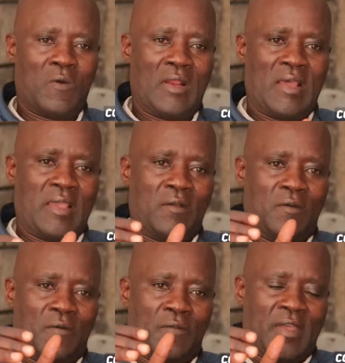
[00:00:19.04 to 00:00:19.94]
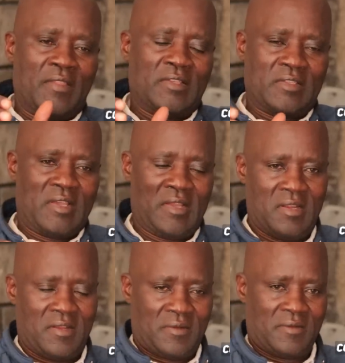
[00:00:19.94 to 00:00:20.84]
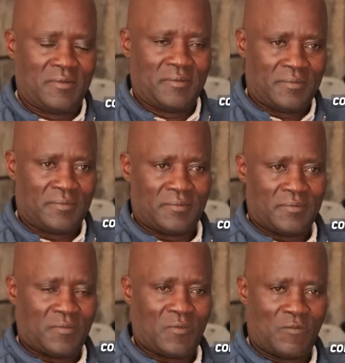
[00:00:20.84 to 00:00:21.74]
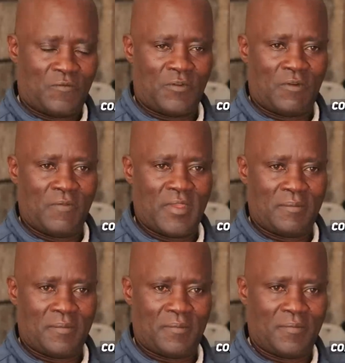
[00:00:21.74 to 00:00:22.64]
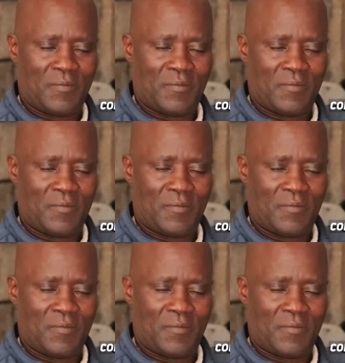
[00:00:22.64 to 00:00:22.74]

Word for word: were lying the other side, four of them